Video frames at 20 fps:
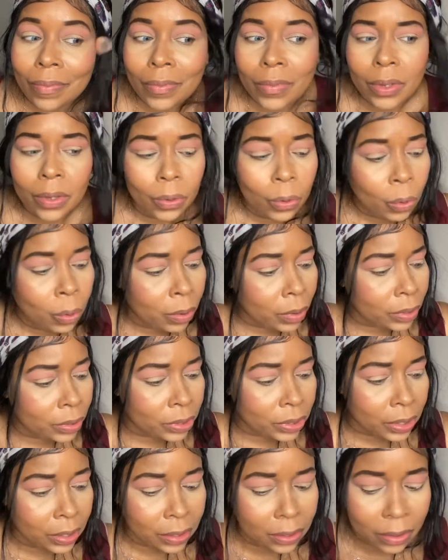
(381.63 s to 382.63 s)

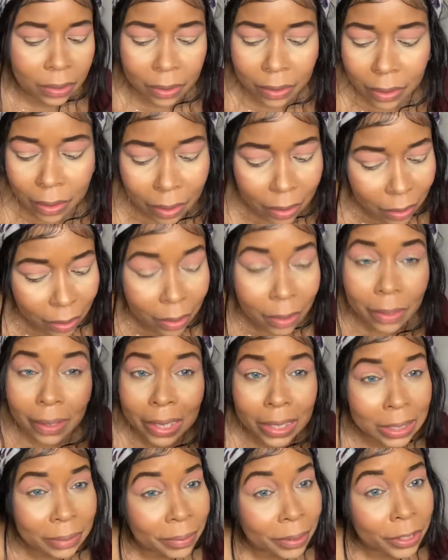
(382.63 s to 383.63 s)
Gorgeous. Let's
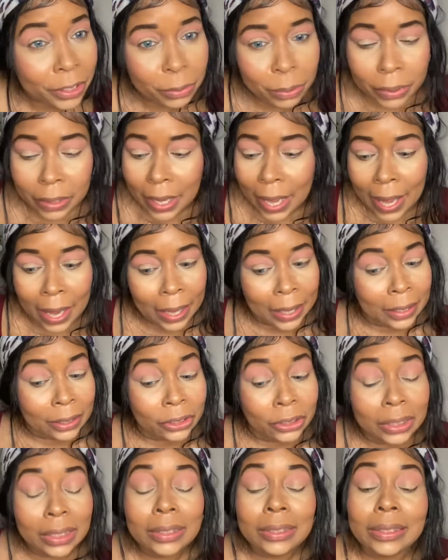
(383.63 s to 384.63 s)
finish with the
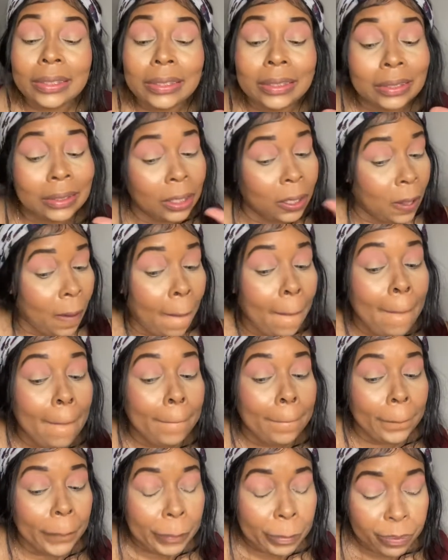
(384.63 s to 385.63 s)
eyes.
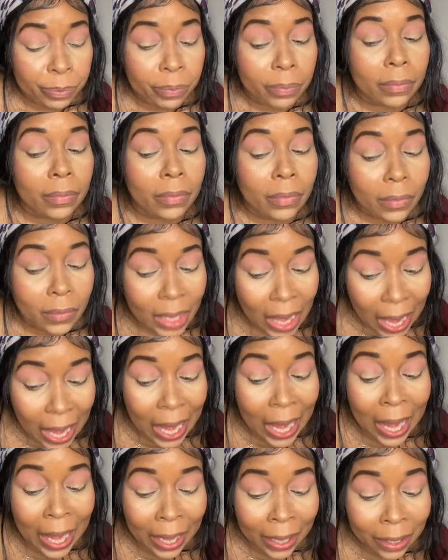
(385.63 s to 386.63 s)

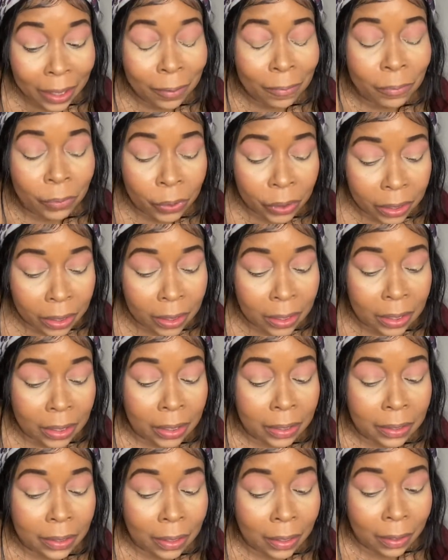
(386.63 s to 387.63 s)
I am really
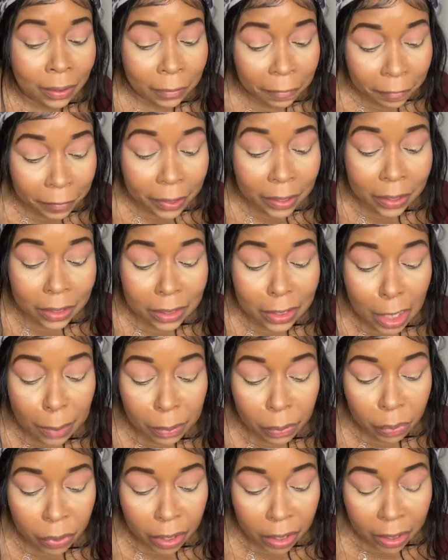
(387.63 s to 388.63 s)
feeling the type of
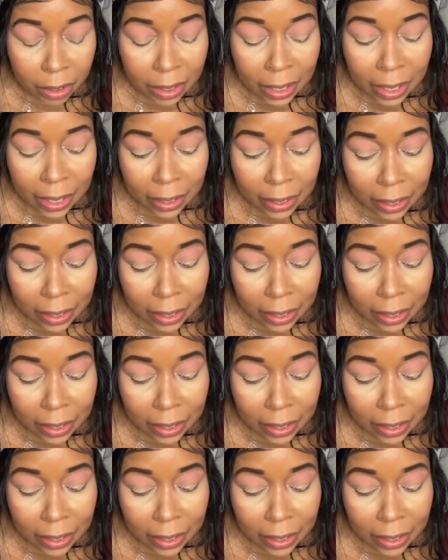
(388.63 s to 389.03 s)
way that